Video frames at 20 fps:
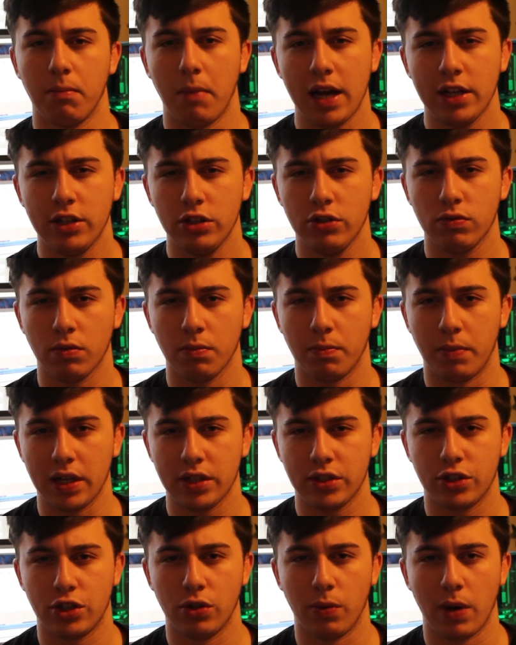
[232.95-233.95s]
Matches were
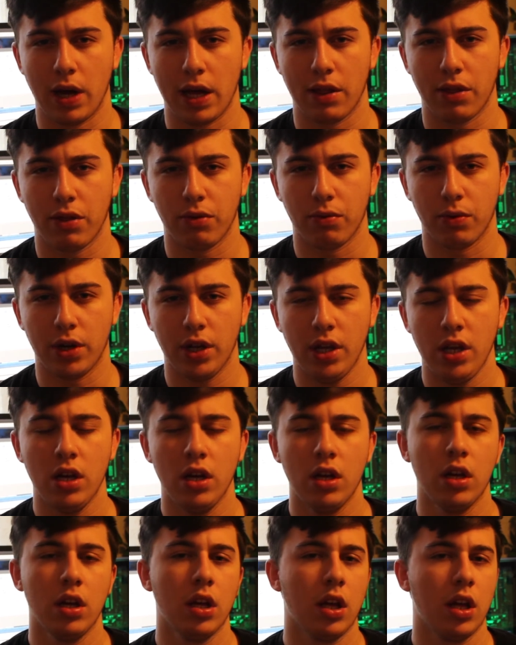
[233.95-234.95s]
best 2 out of 3,
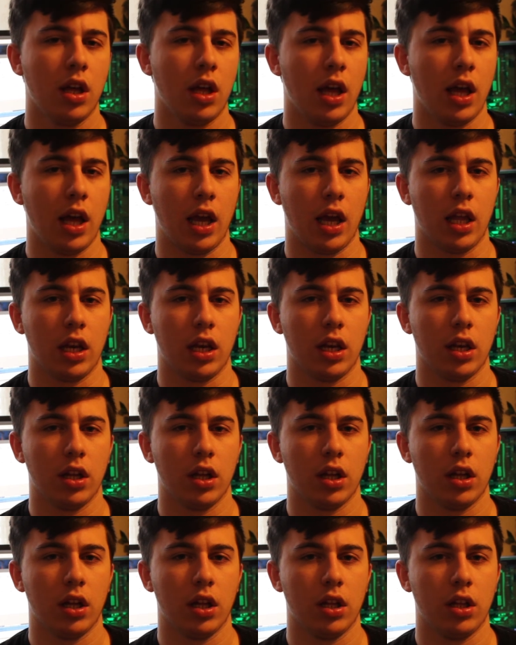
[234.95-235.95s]
and
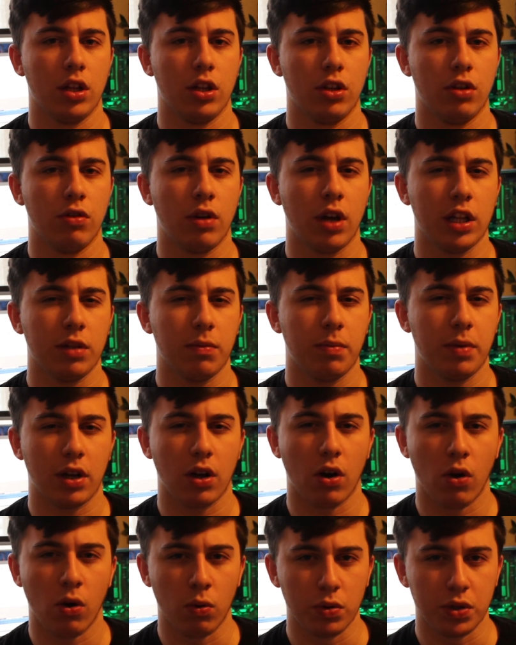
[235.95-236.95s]
you got to pick
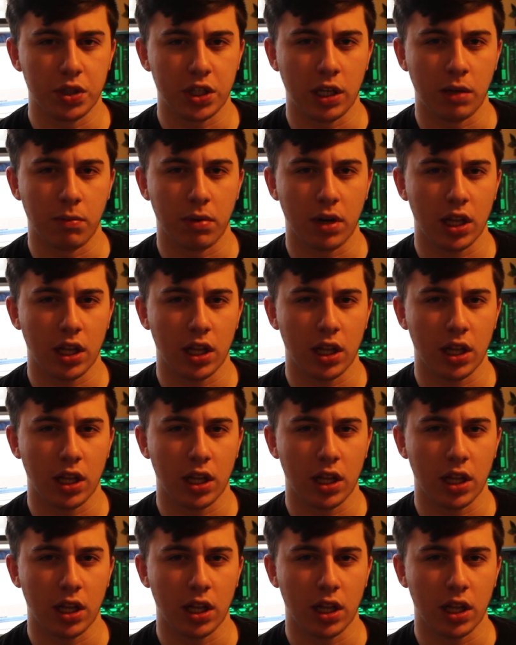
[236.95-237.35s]
a whole team.